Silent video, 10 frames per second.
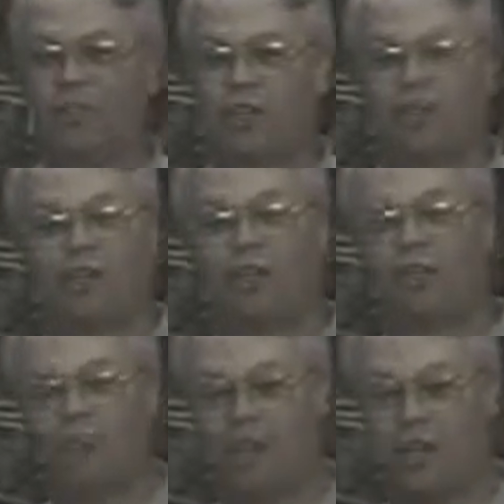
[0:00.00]
I don't
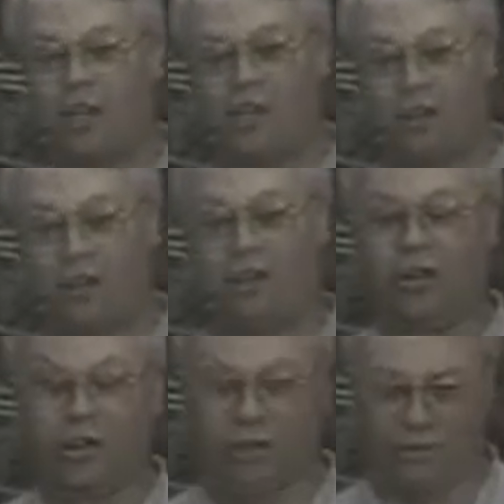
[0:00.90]
understand the lawyer
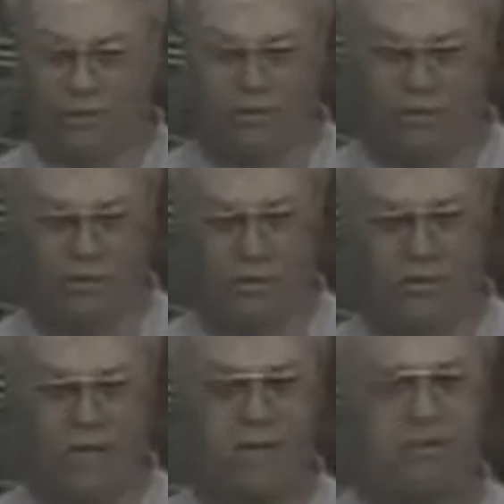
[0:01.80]
language.
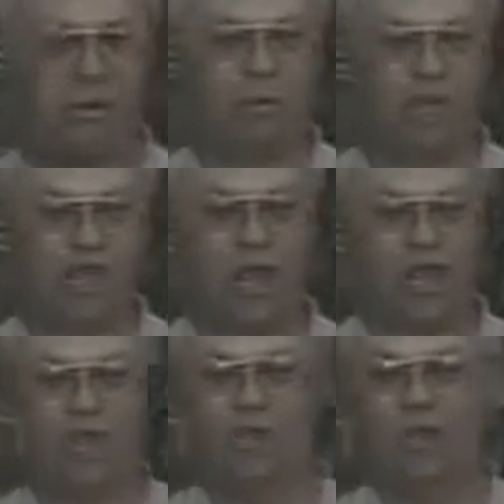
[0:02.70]
That's what we're
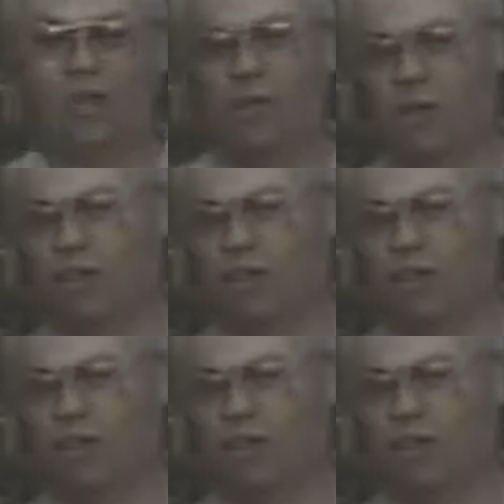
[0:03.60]
saying. We don't